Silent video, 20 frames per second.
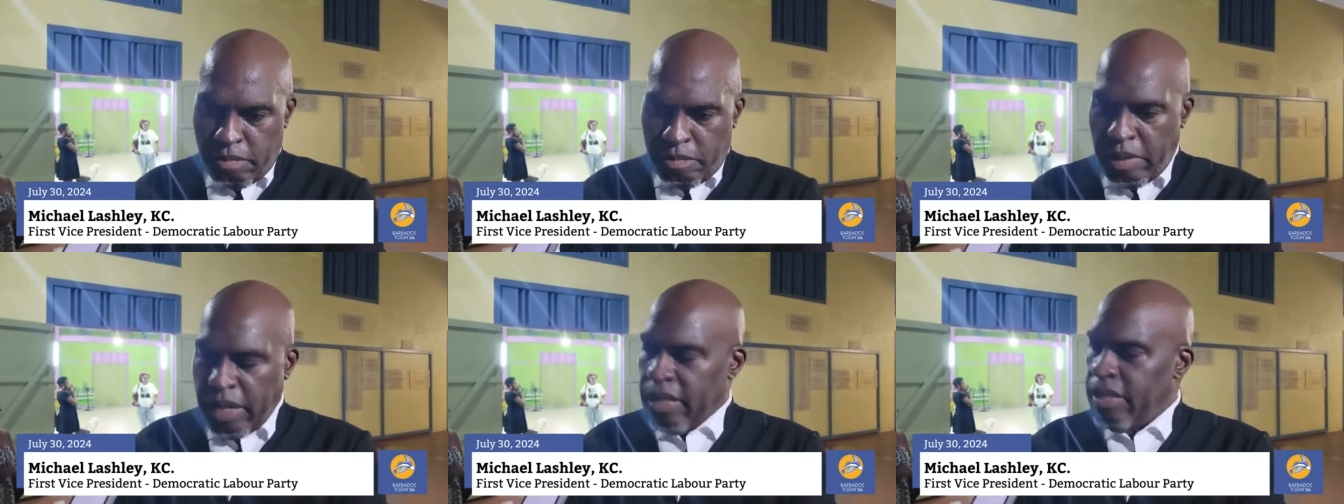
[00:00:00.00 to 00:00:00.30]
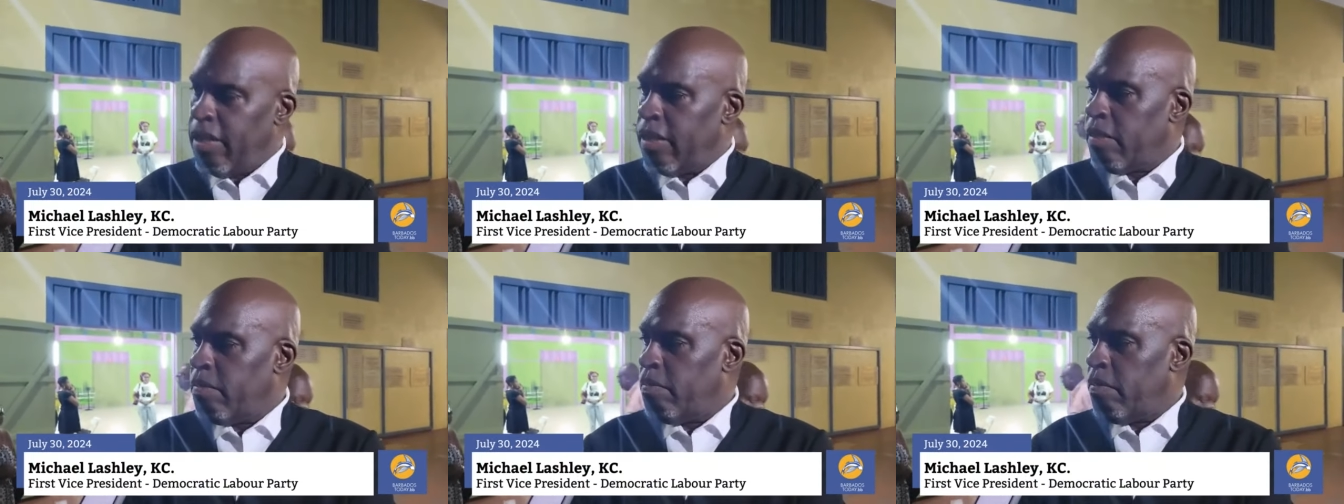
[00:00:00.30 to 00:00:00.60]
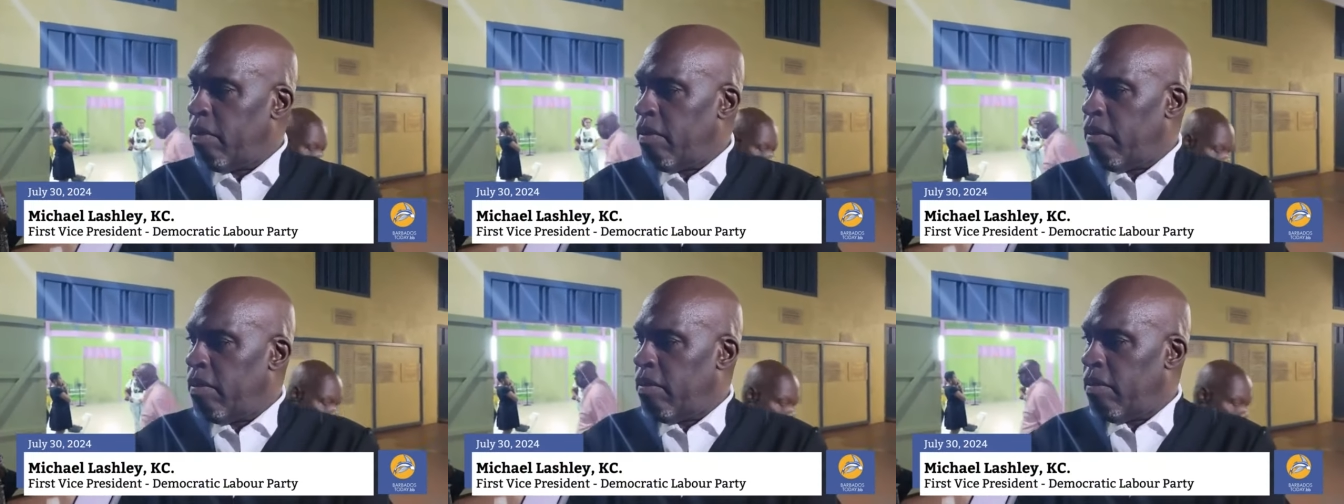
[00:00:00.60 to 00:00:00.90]
bring this
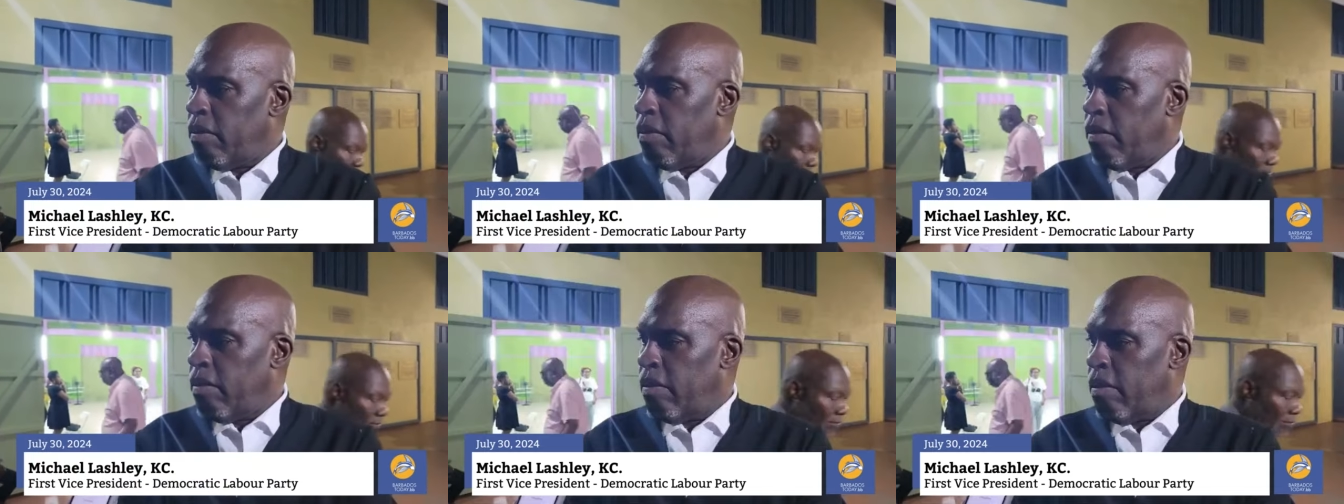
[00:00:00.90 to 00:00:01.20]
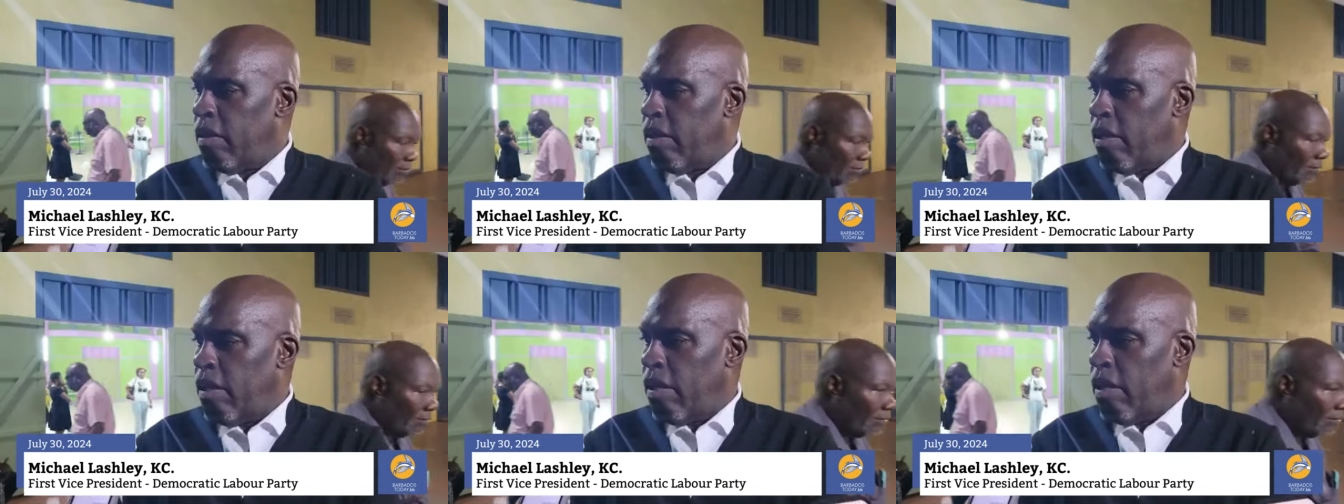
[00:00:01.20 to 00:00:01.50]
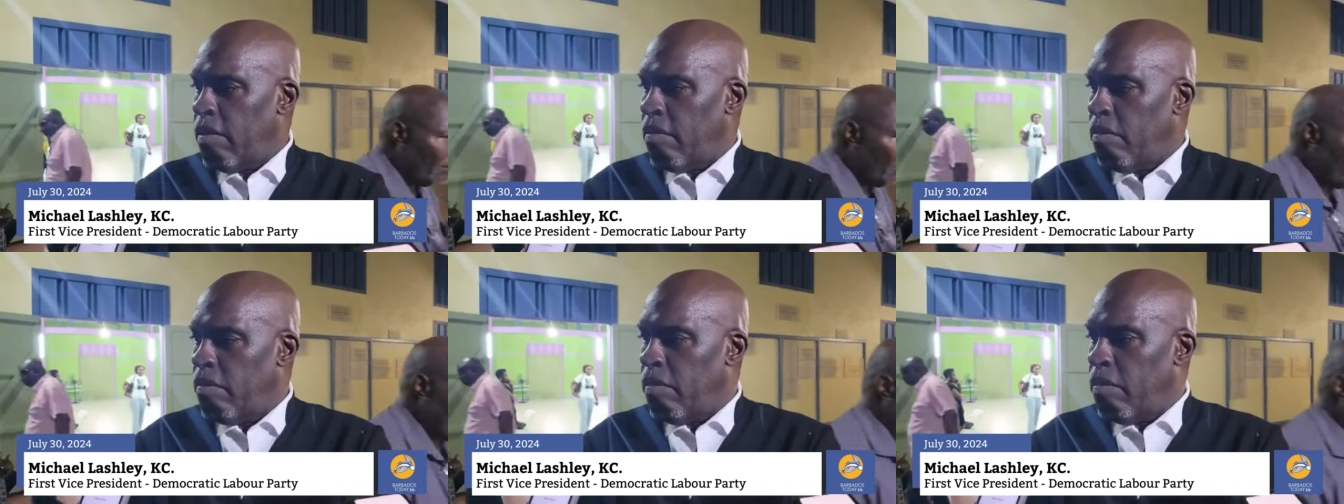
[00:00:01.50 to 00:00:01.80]

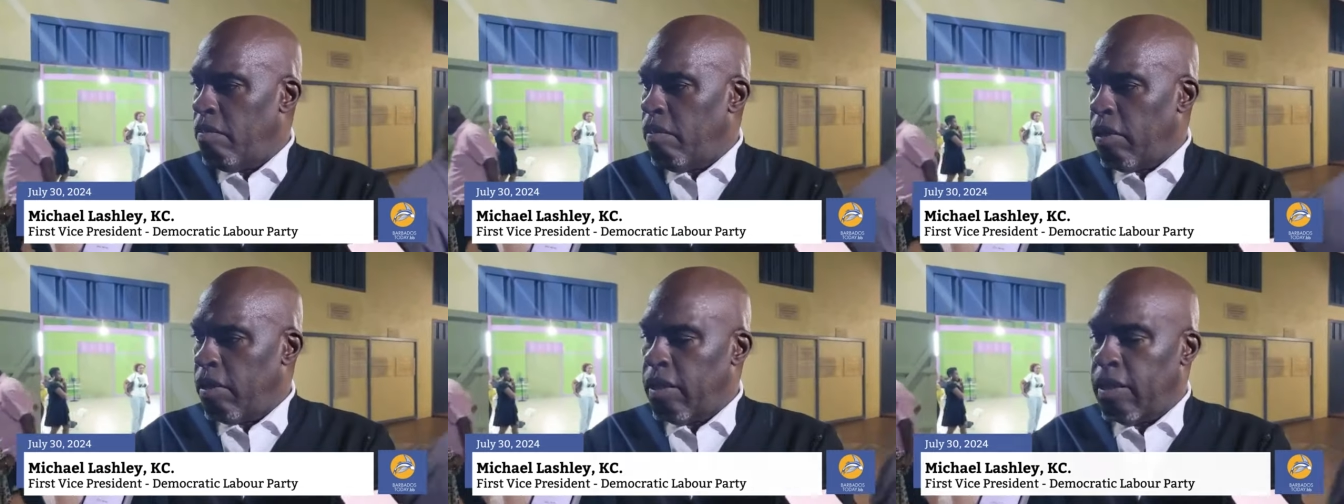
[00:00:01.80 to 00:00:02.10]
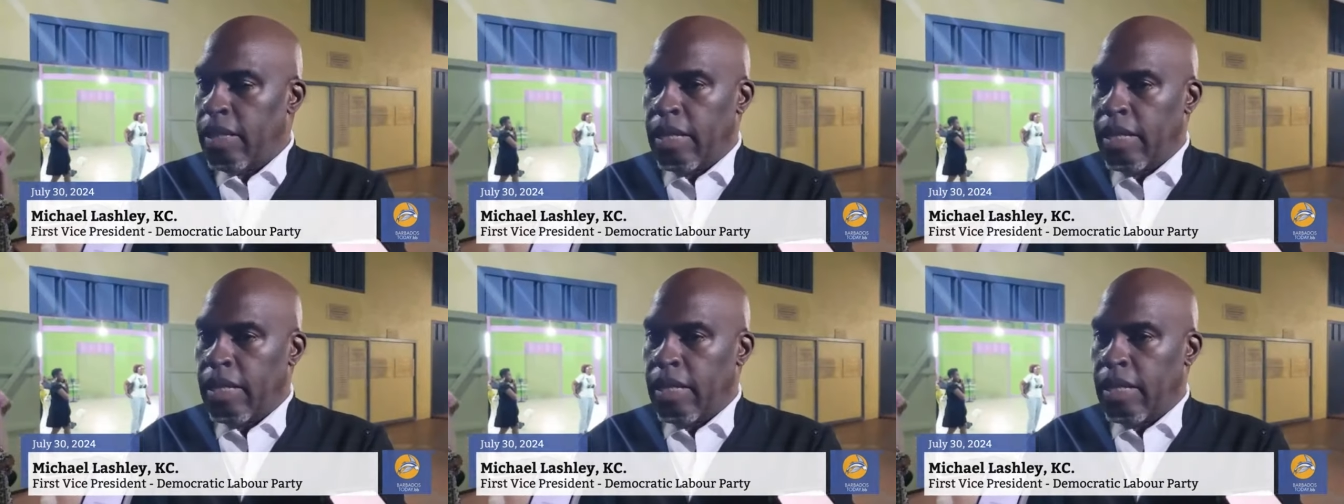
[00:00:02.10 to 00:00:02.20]
um, body